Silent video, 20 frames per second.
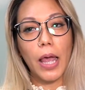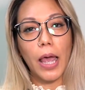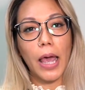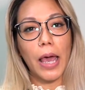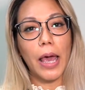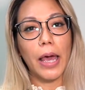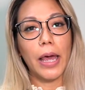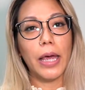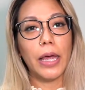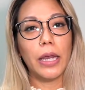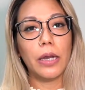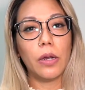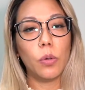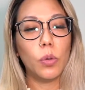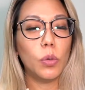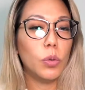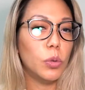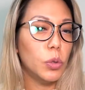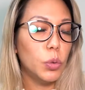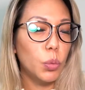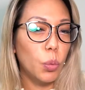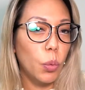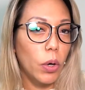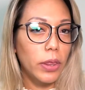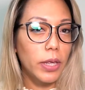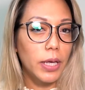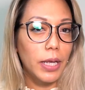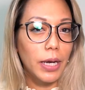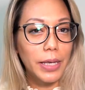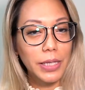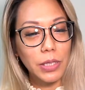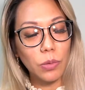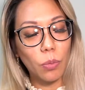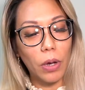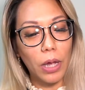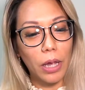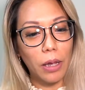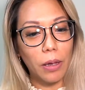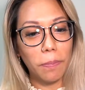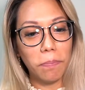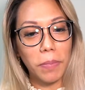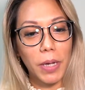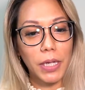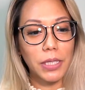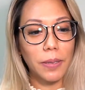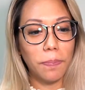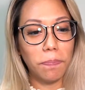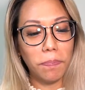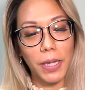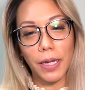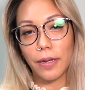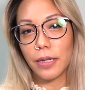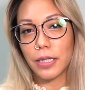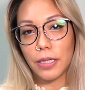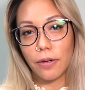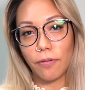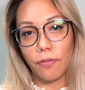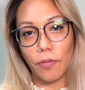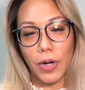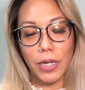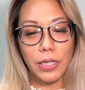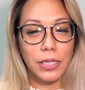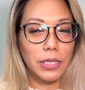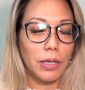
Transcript: and who's with it as well makes a big difference.